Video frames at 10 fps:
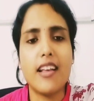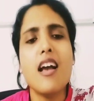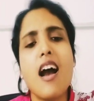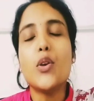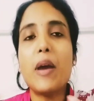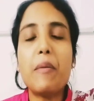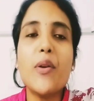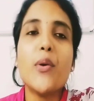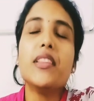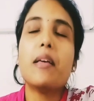So you might be
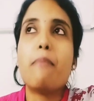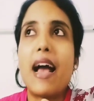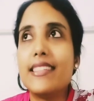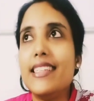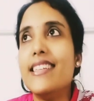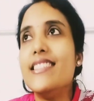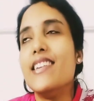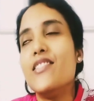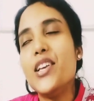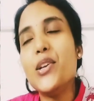knowing that bacteria
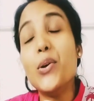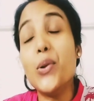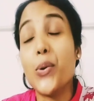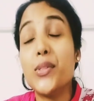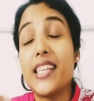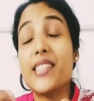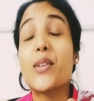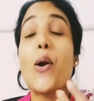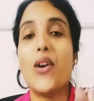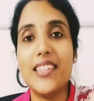generally grows as
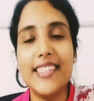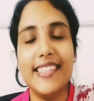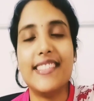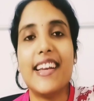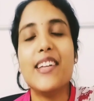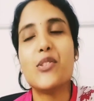colonies, right?